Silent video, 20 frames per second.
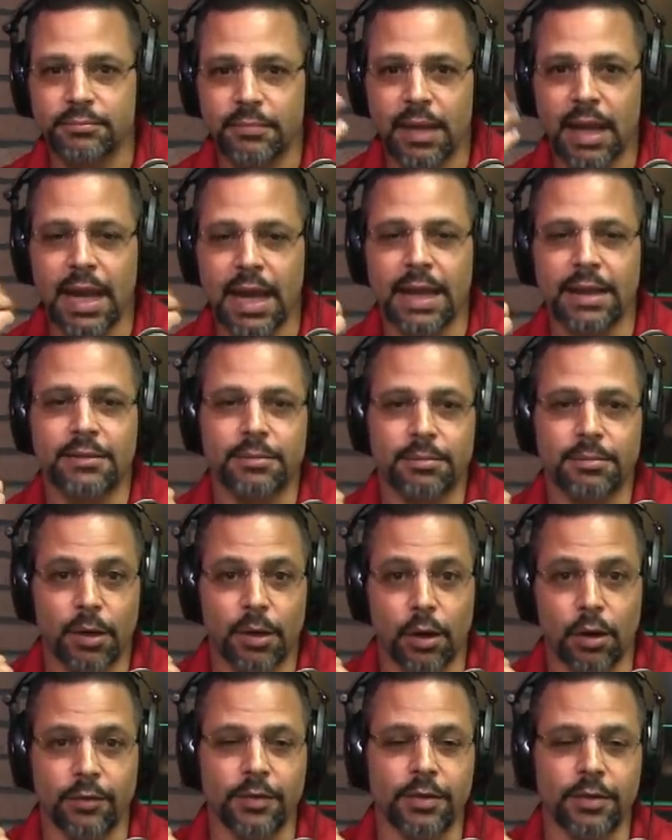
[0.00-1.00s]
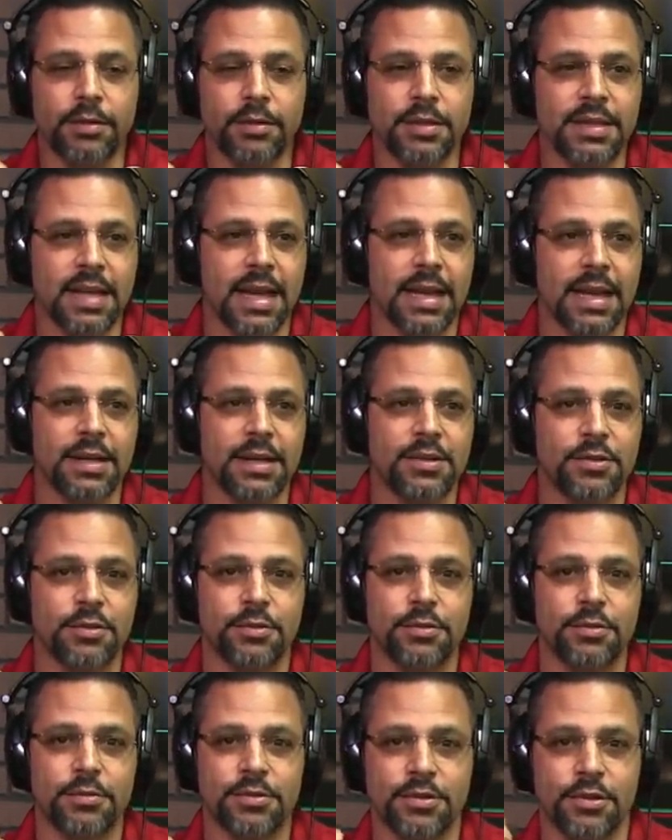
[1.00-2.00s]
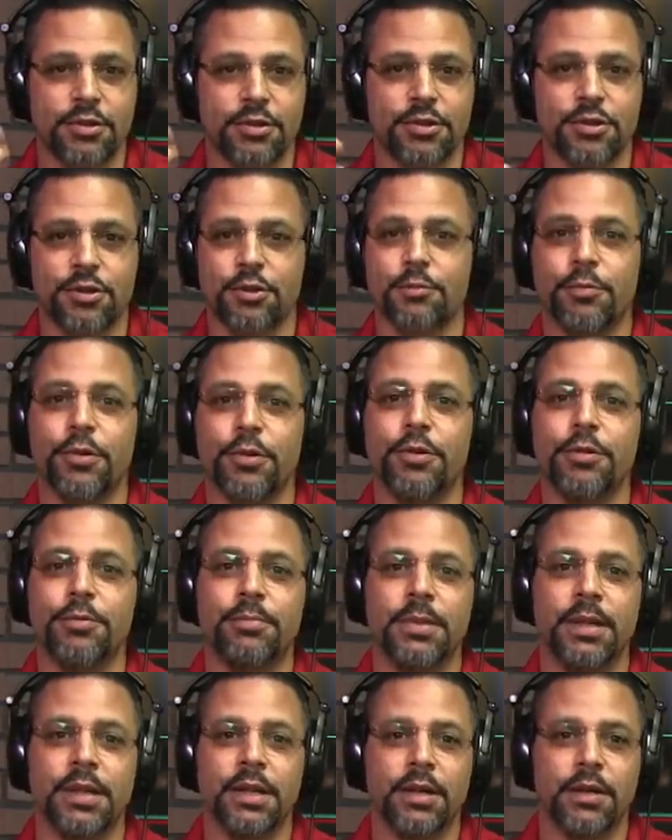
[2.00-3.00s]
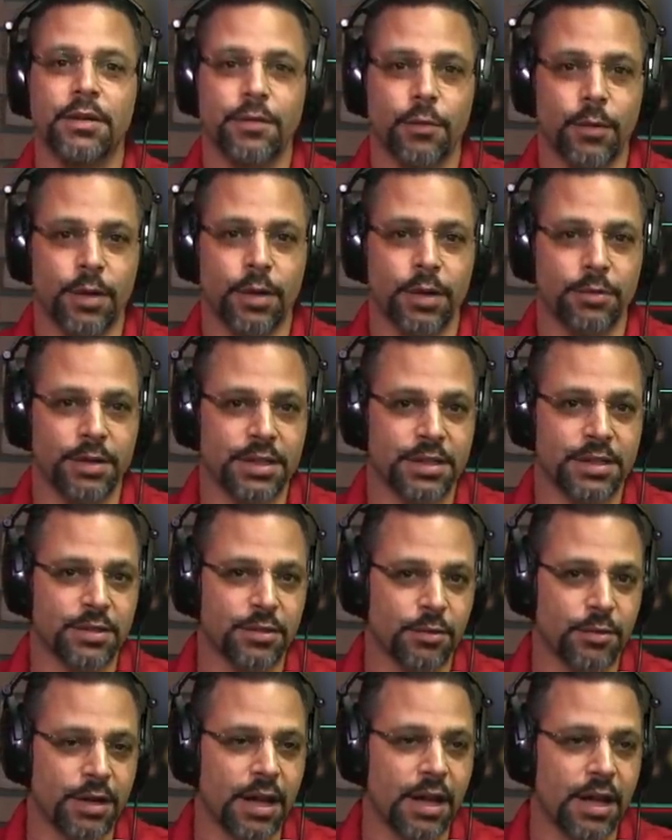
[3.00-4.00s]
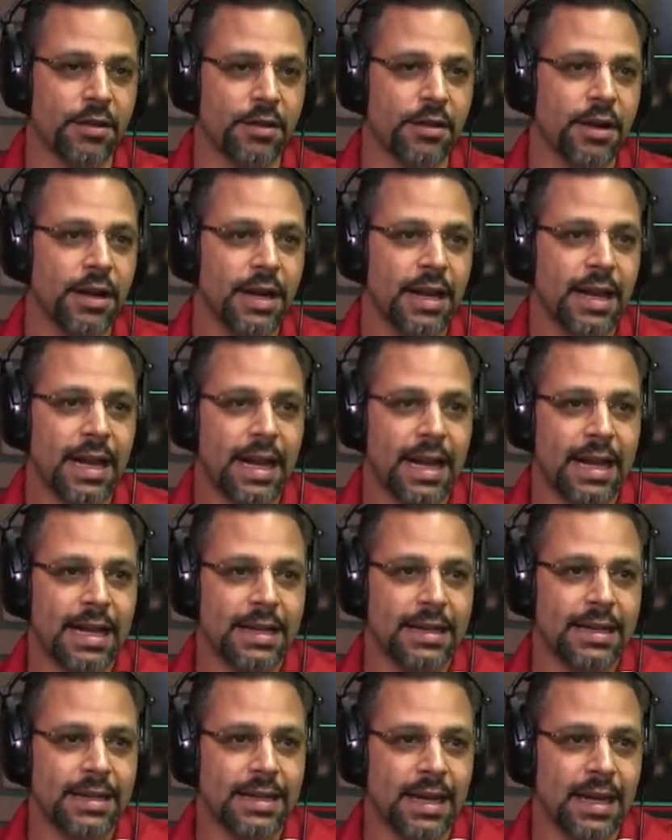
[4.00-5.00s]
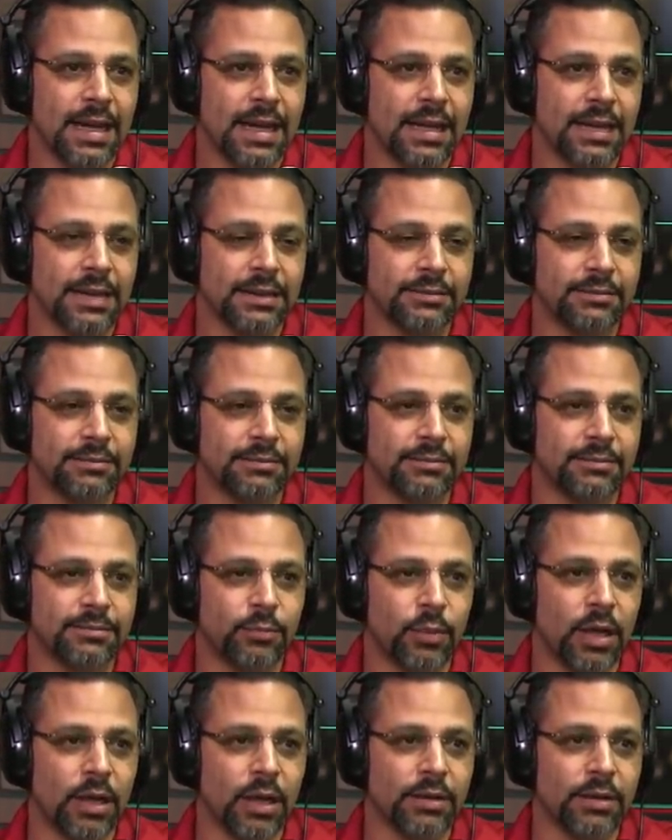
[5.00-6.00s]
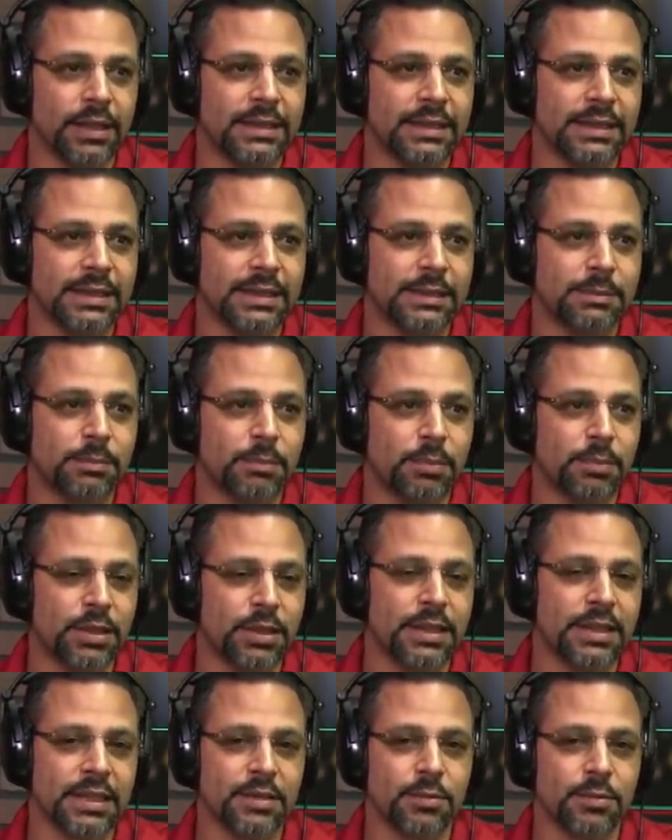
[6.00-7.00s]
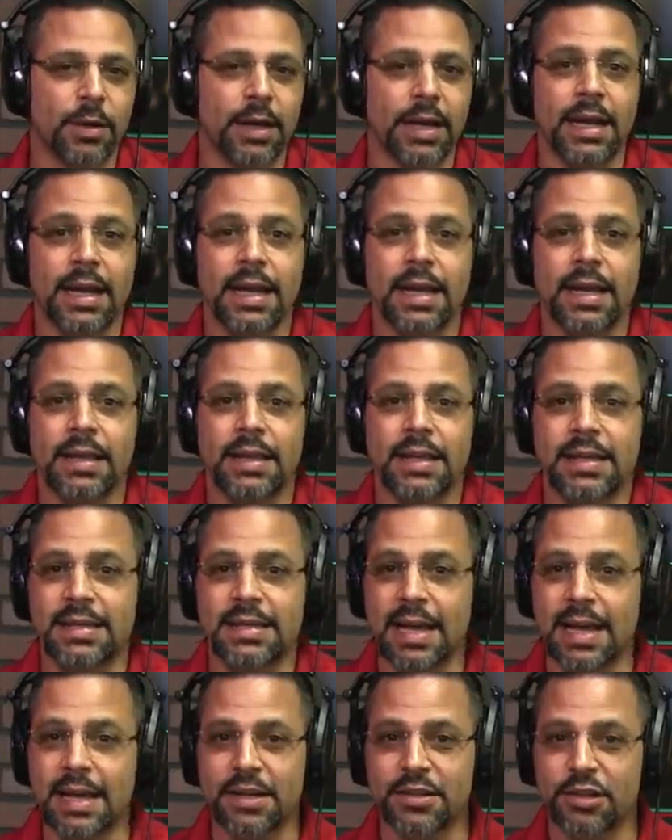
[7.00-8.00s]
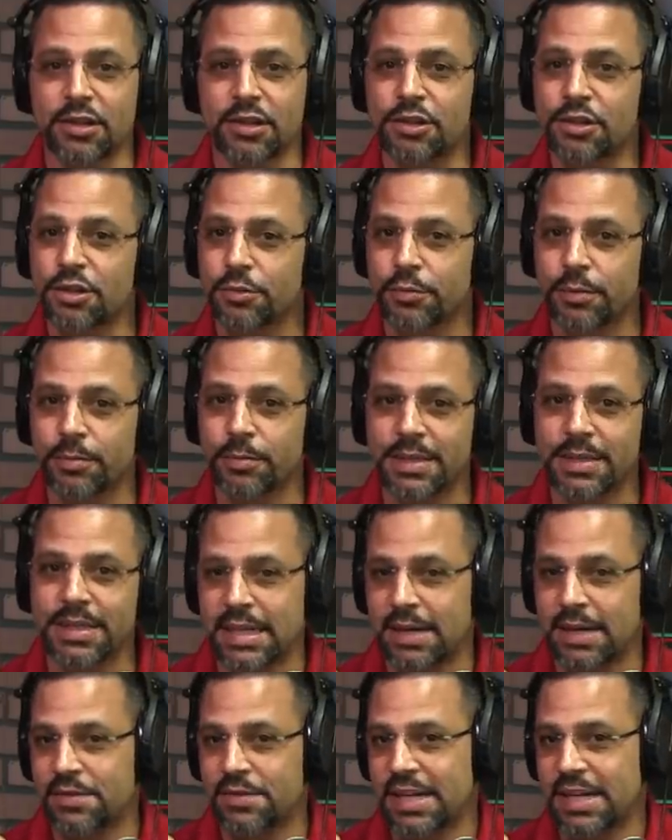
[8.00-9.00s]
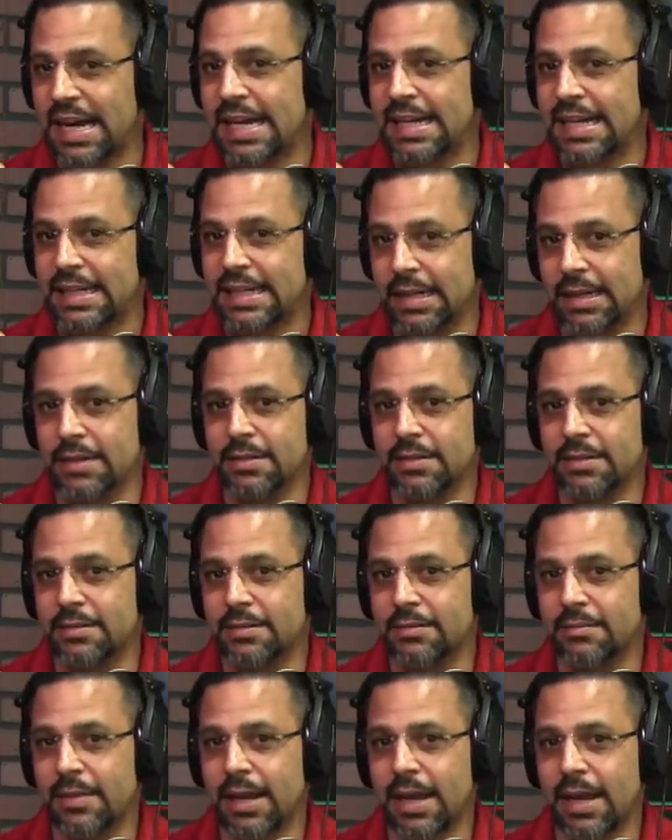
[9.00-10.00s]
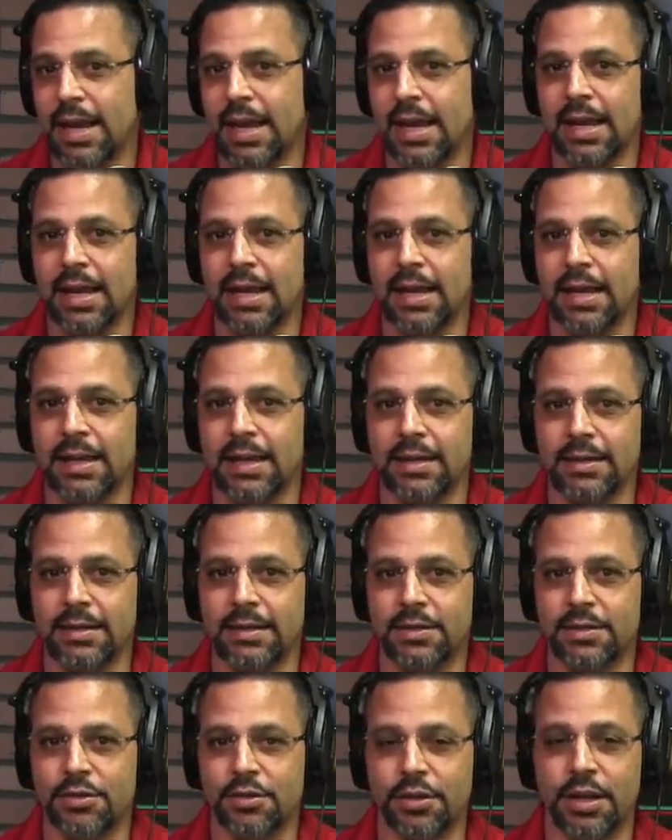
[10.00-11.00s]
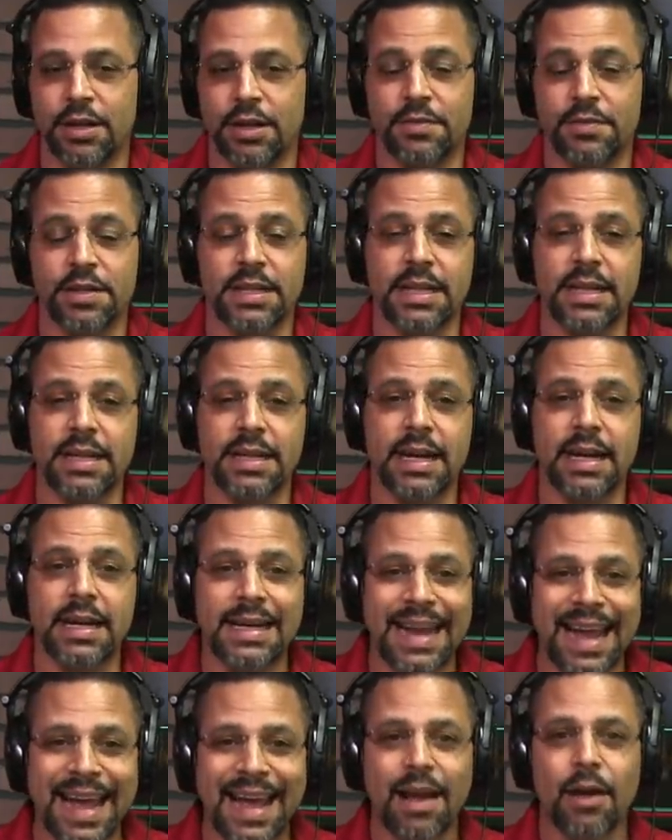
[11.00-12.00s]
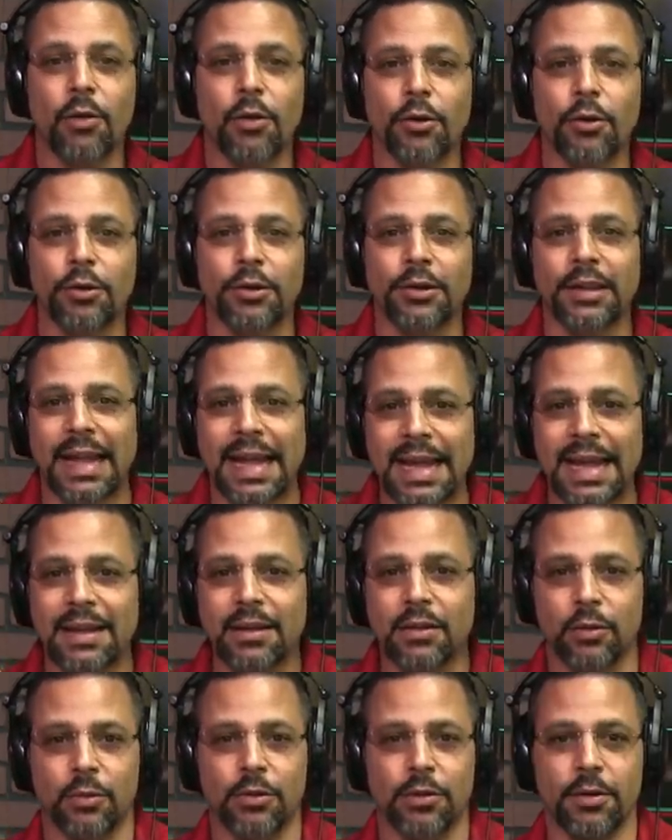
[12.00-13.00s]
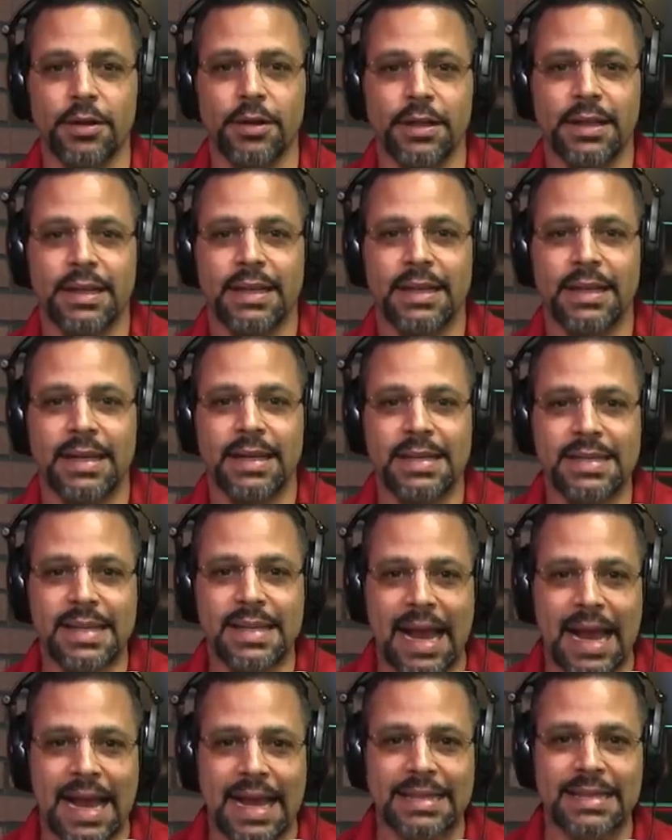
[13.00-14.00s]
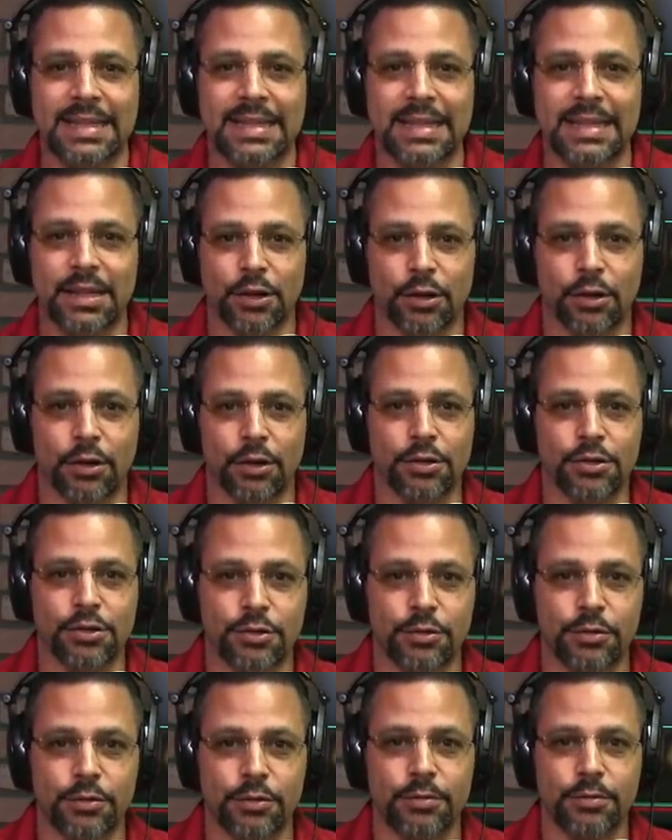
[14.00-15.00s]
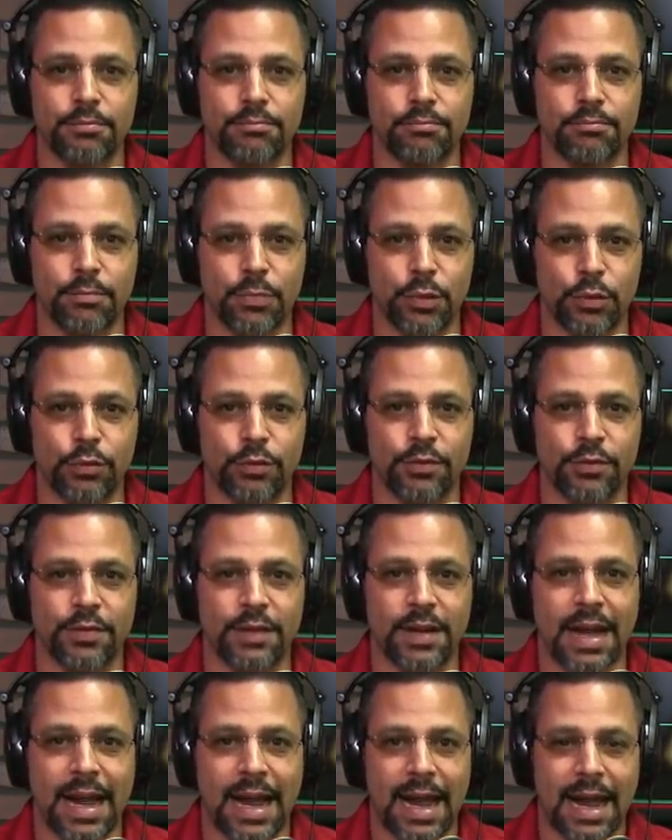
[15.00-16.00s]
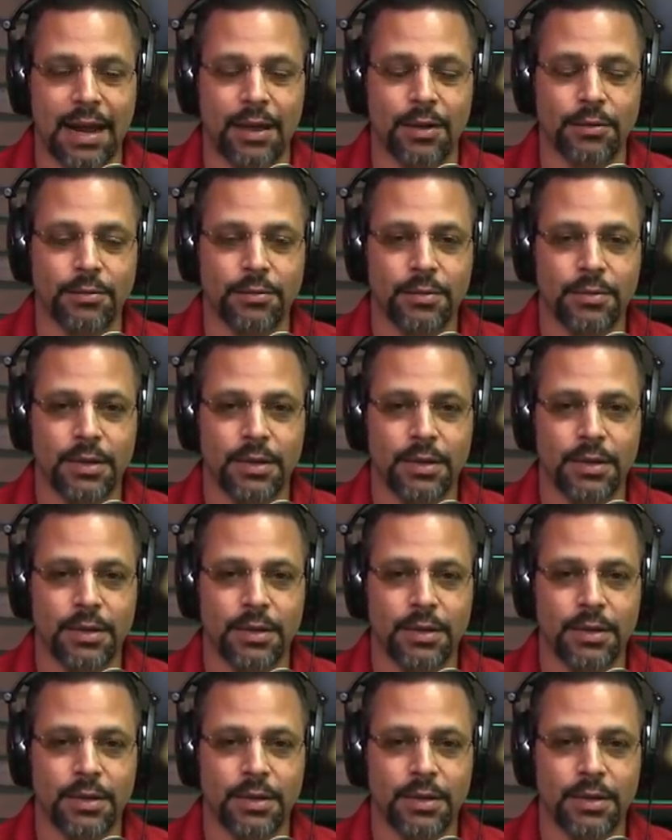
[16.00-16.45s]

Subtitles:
at Harvard decided to search her room for one reason or another. And well, let's just put it this way. They decided to search her room to see if she had guns. And sure enough, she did. And now her landlord is asking her to move out.